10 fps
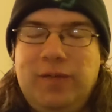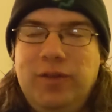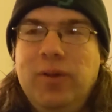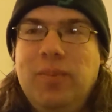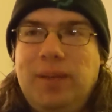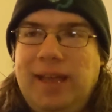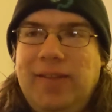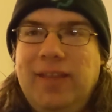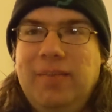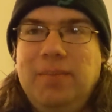you are
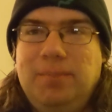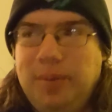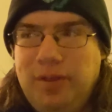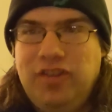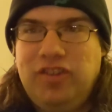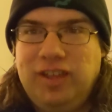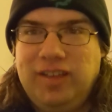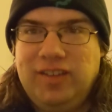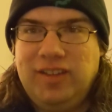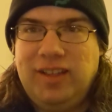peddling
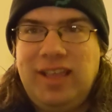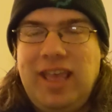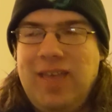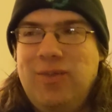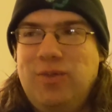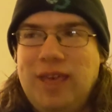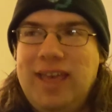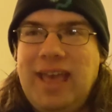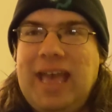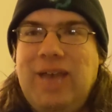bullshit, they
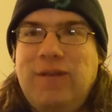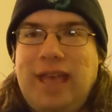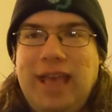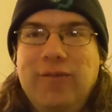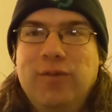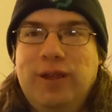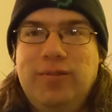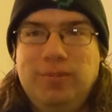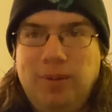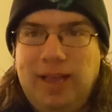have every
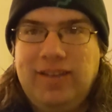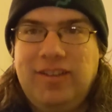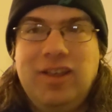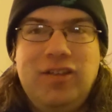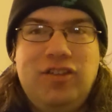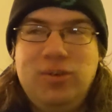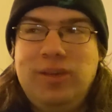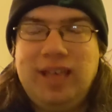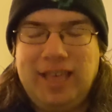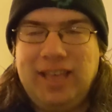right to
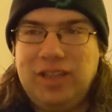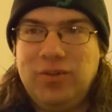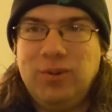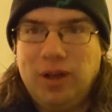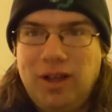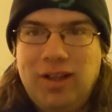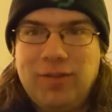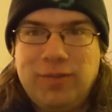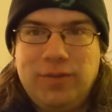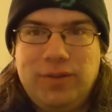kick you
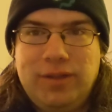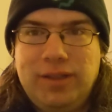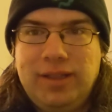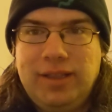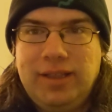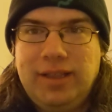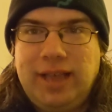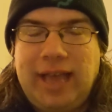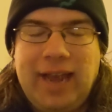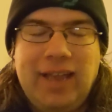off.
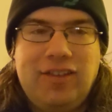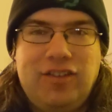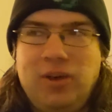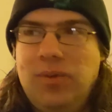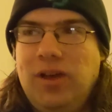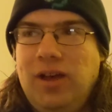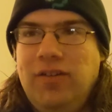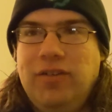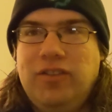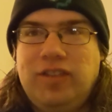And I don't
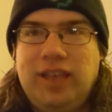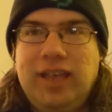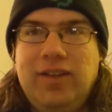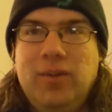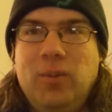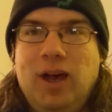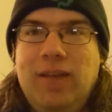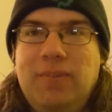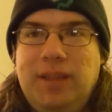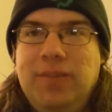understand
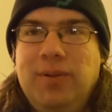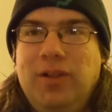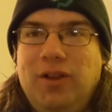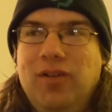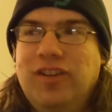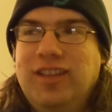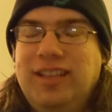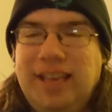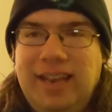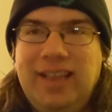why people
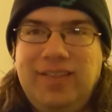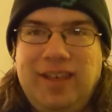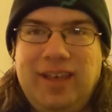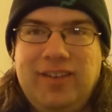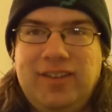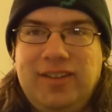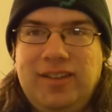aren't getting that.